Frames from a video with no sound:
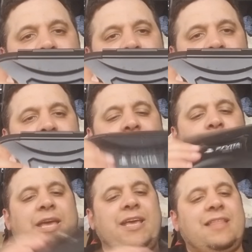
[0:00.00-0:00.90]
you're now
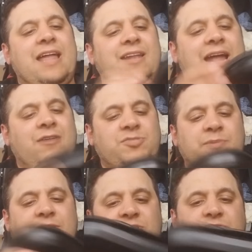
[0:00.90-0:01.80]
making that
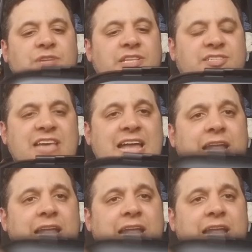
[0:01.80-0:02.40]
announcement, just really sad.